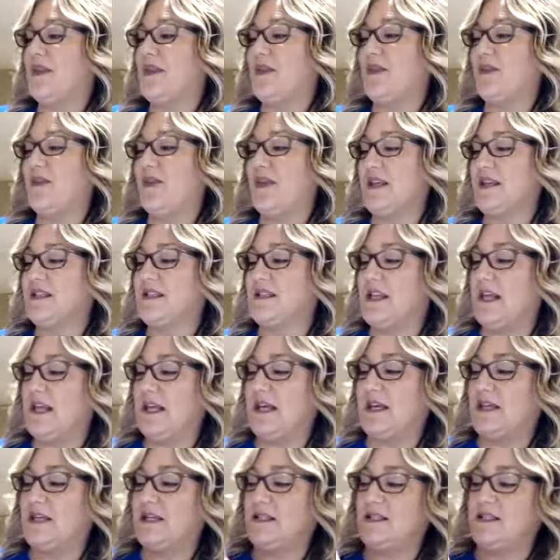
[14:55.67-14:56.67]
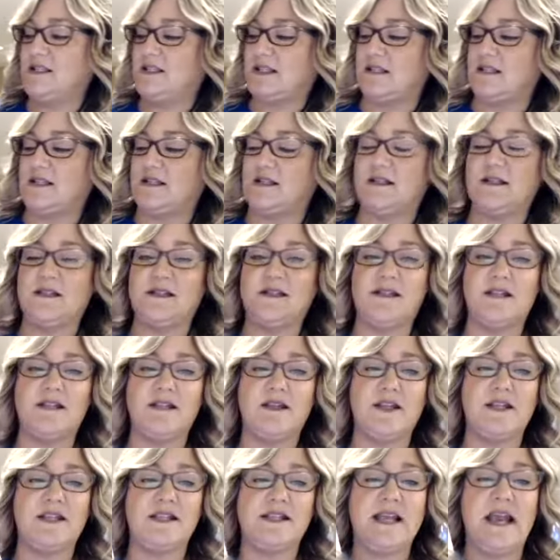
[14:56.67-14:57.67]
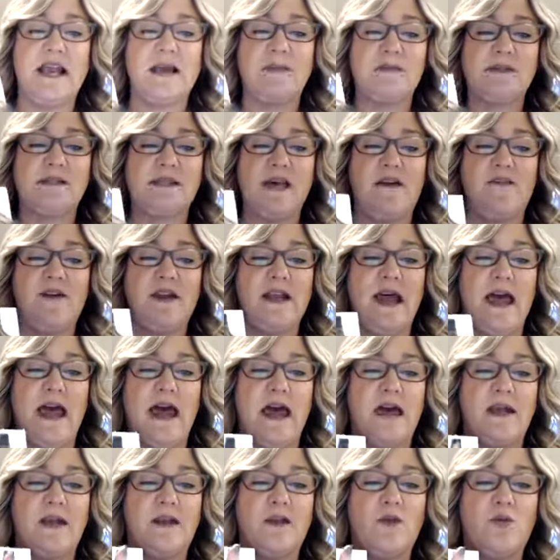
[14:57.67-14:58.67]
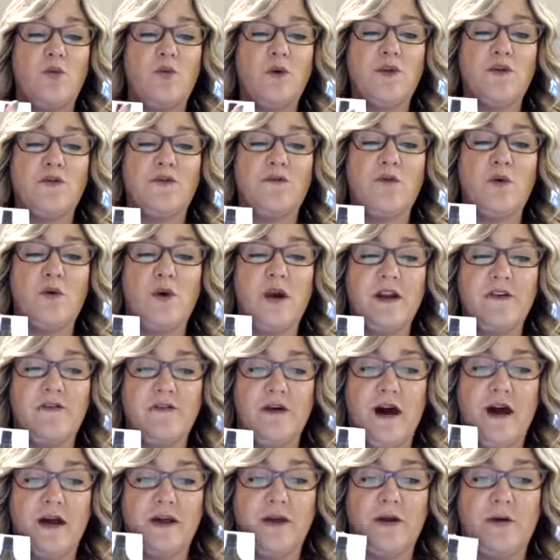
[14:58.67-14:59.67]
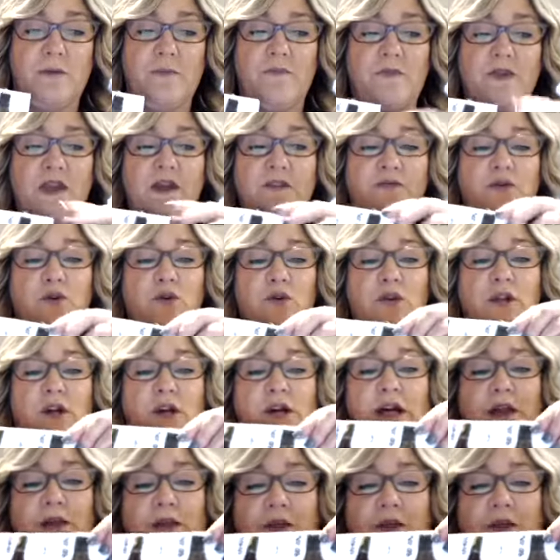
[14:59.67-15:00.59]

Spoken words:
This is the same 7N with 40 volume. If you look at